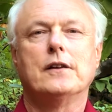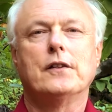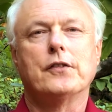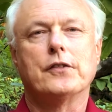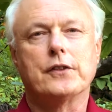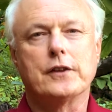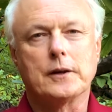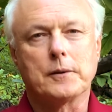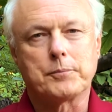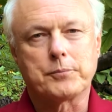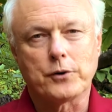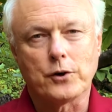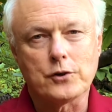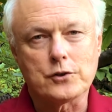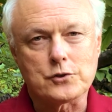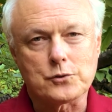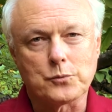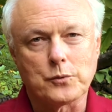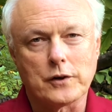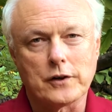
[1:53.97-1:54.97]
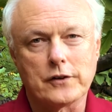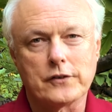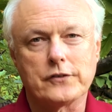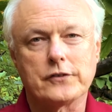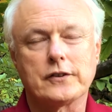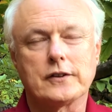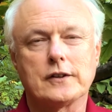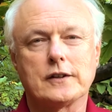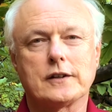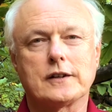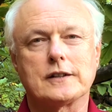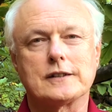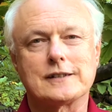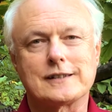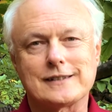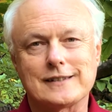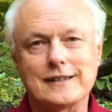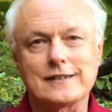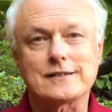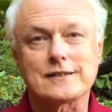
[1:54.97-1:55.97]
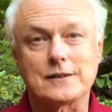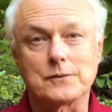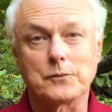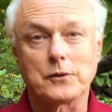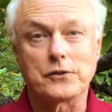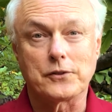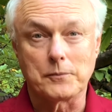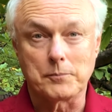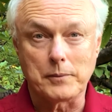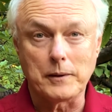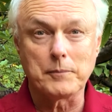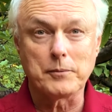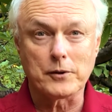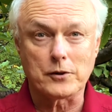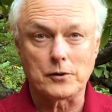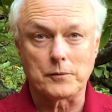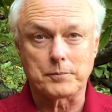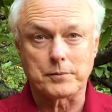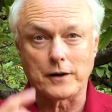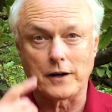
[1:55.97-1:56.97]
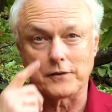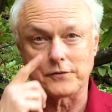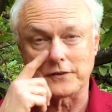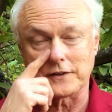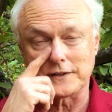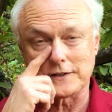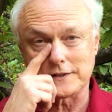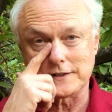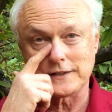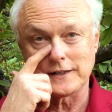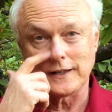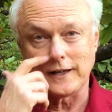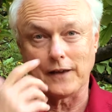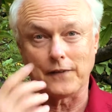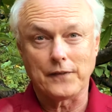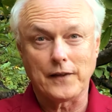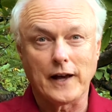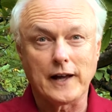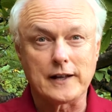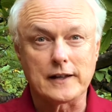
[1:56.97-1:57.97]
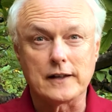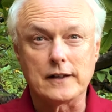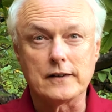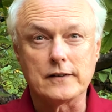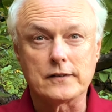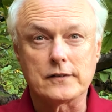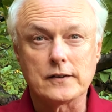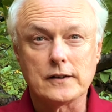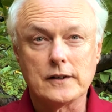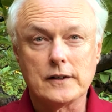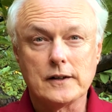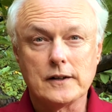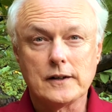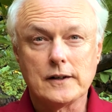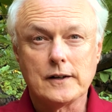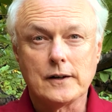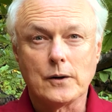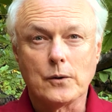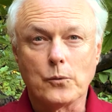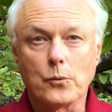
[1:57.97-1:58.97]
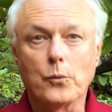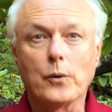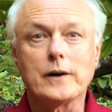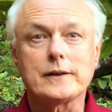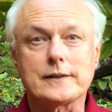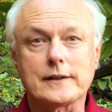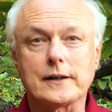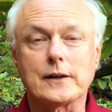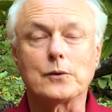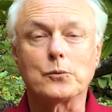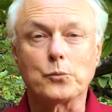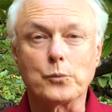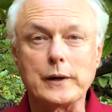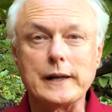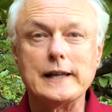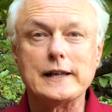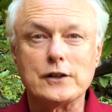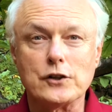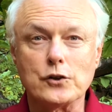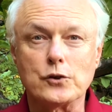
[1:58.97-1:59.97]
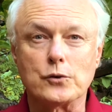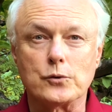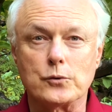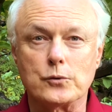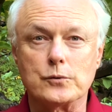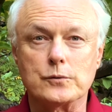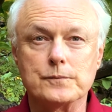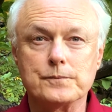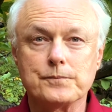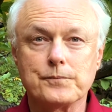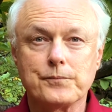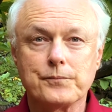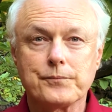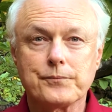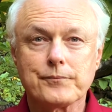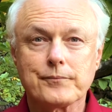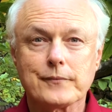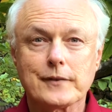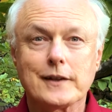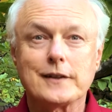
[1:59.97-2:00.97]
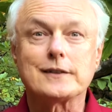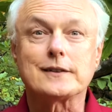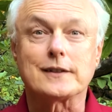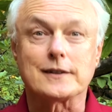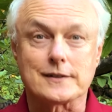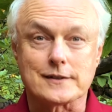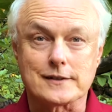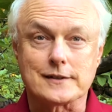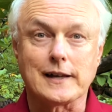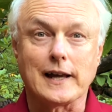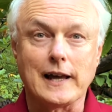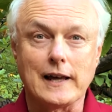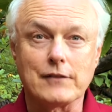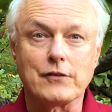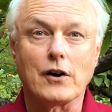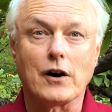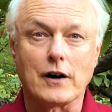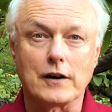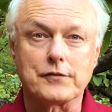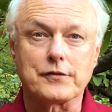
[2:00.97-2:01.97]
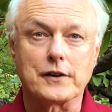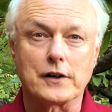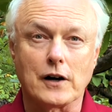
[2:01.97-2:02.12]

the approach was consistent with the biblical prophets, and that is, what can we do to stave off an